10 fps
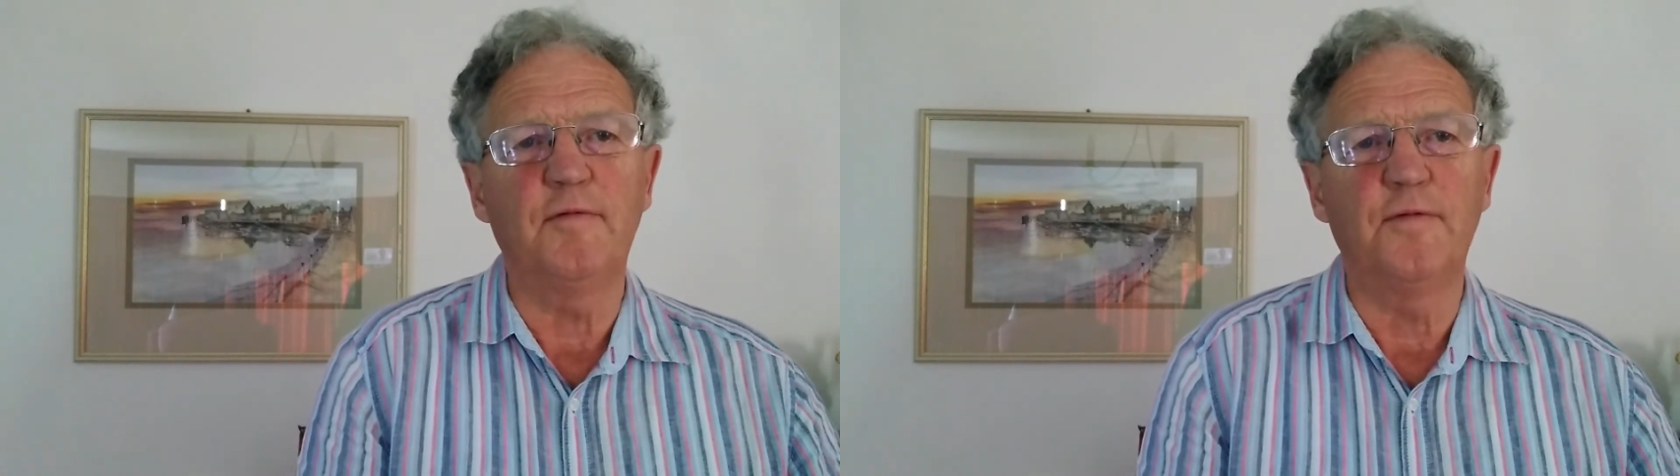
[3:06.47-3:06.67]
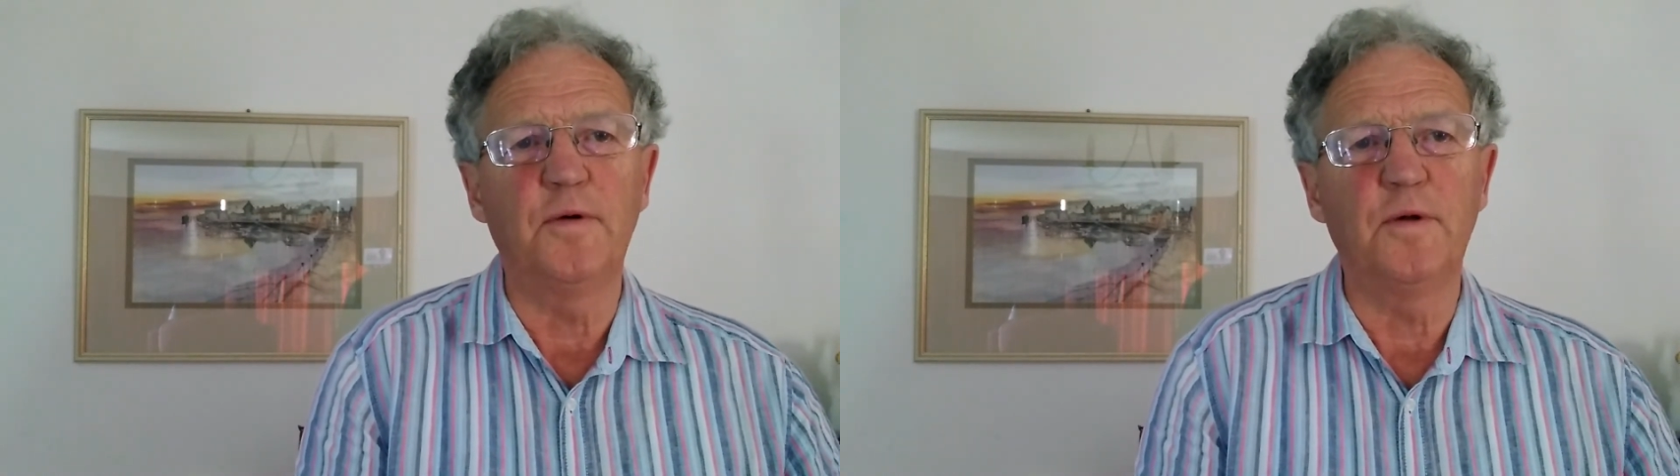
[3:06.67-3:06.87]

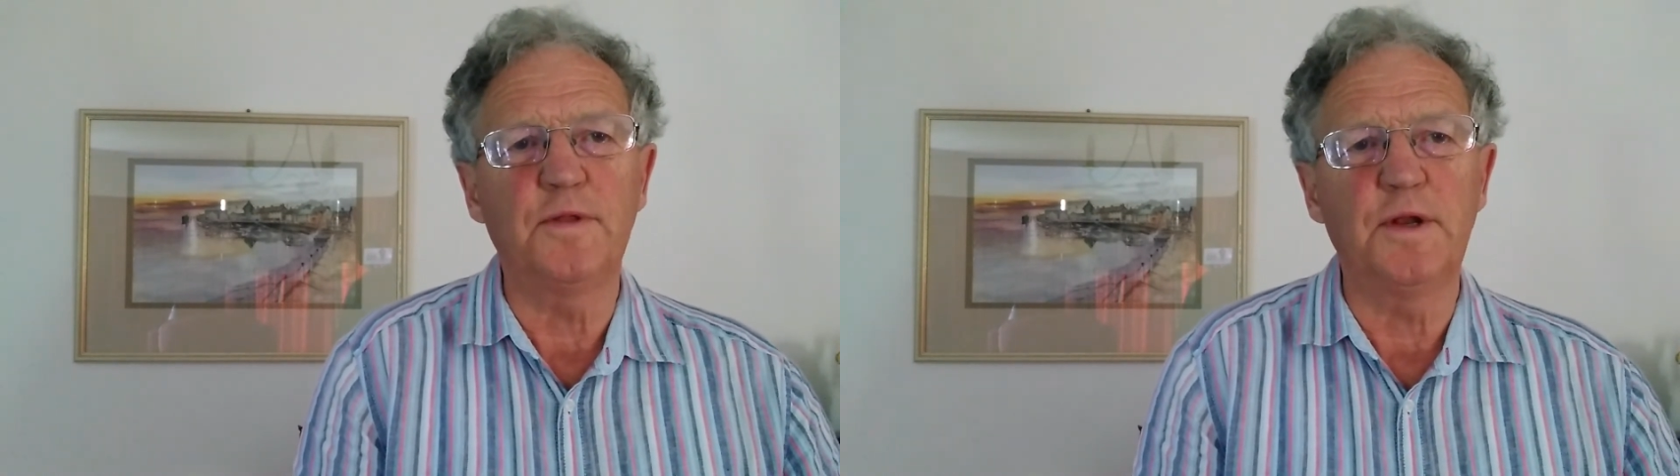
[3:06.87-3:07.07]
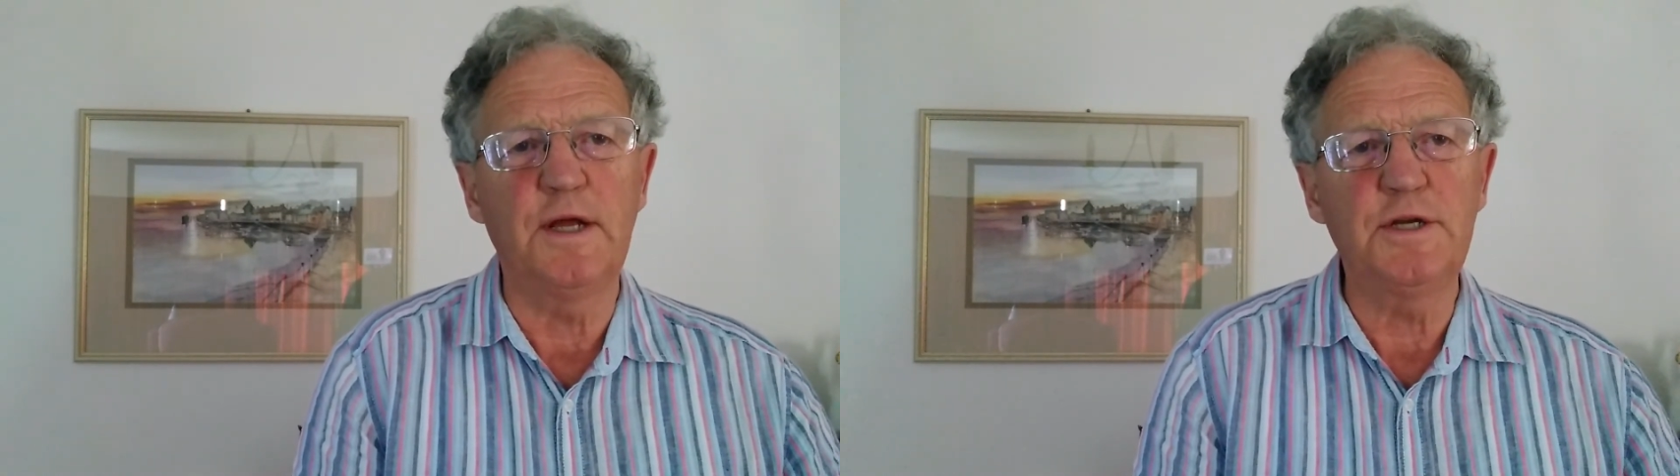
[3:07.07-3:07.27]
for
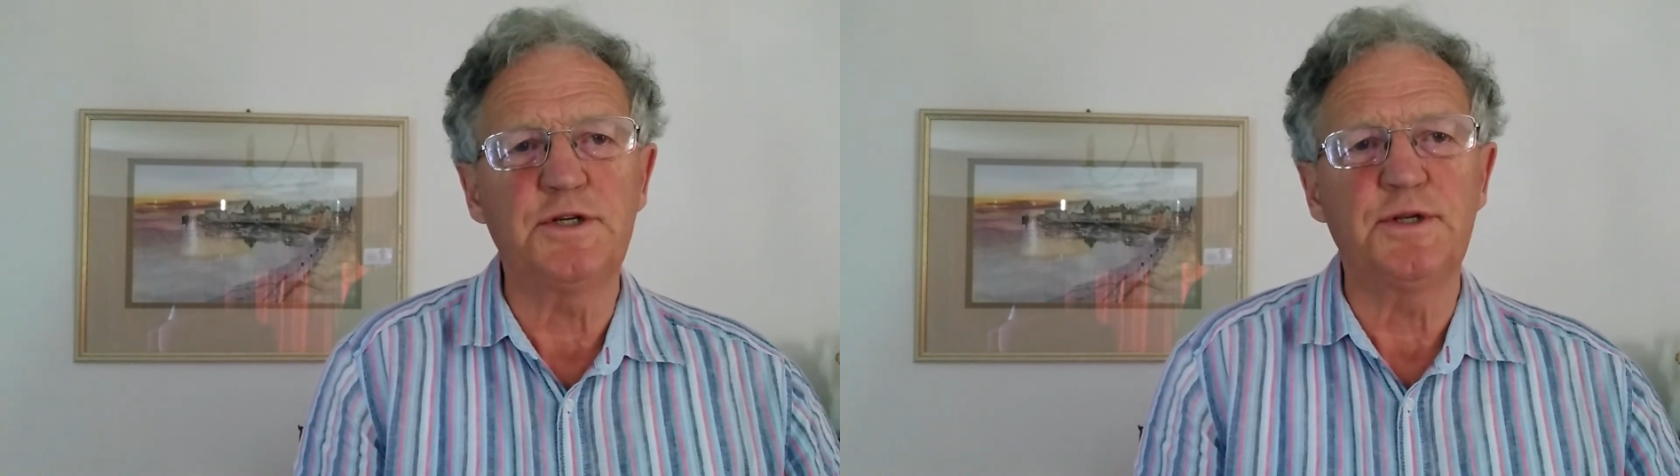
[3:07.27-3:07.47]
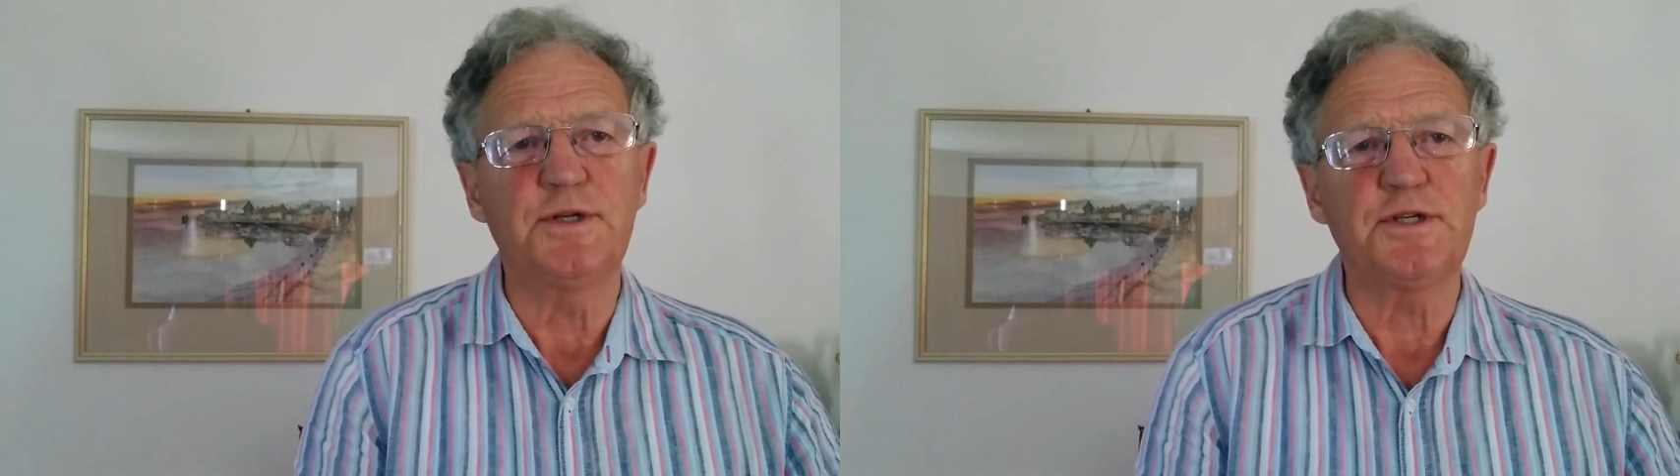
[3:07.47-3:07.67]
the
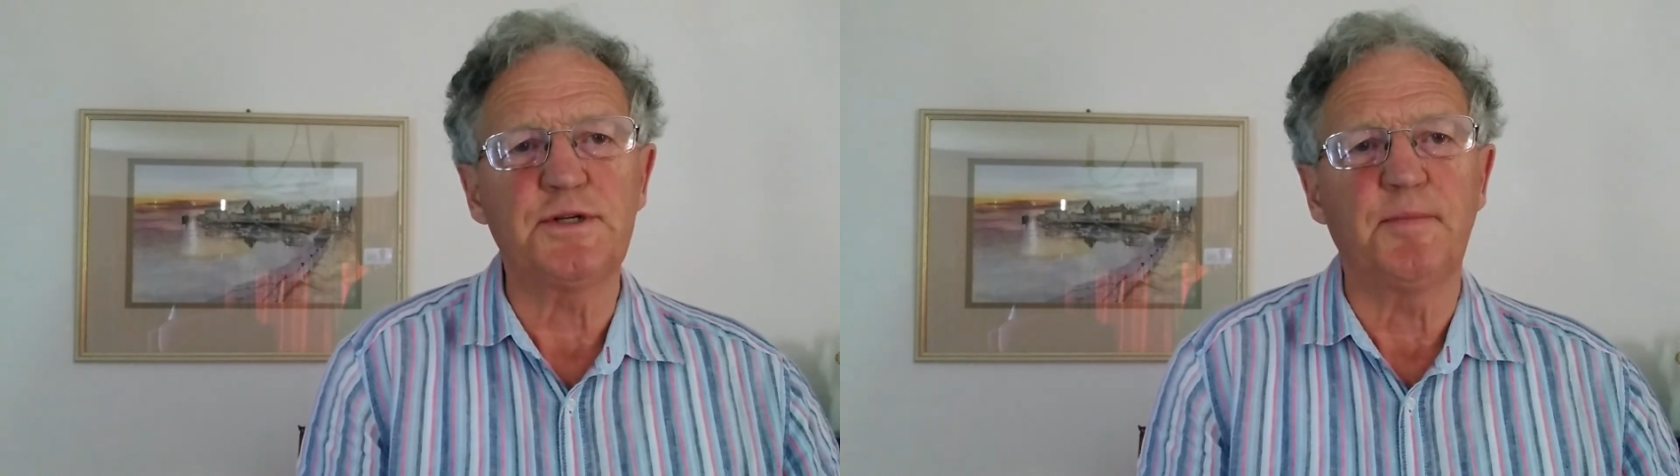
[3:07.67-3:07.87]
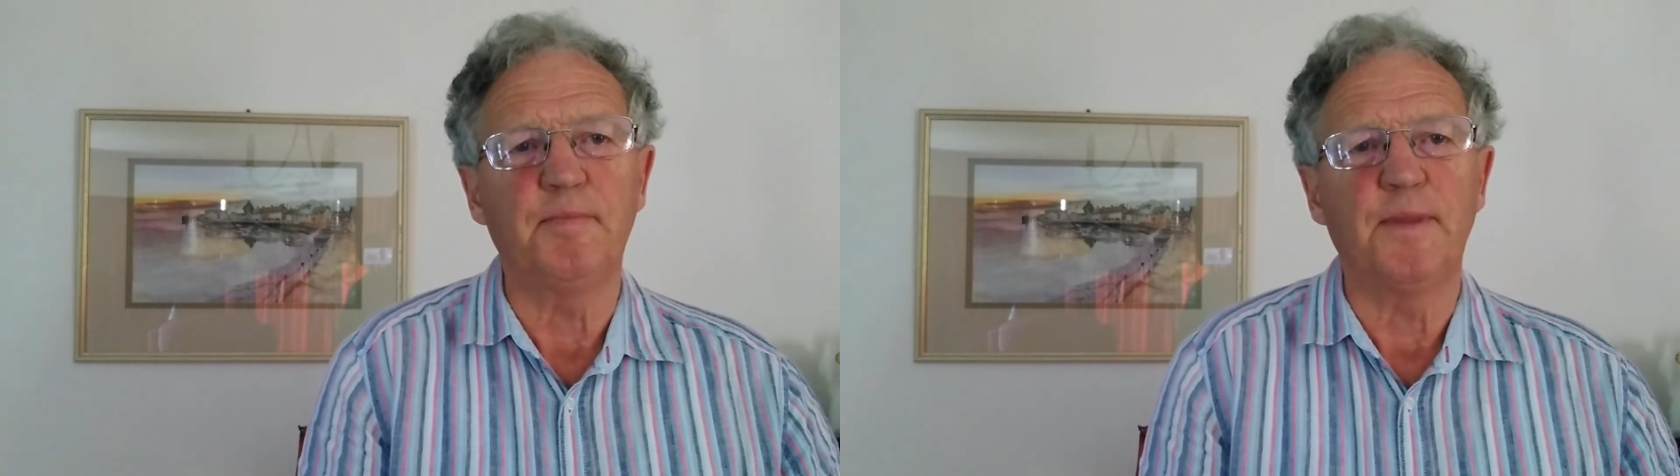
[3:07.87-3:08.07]
nations.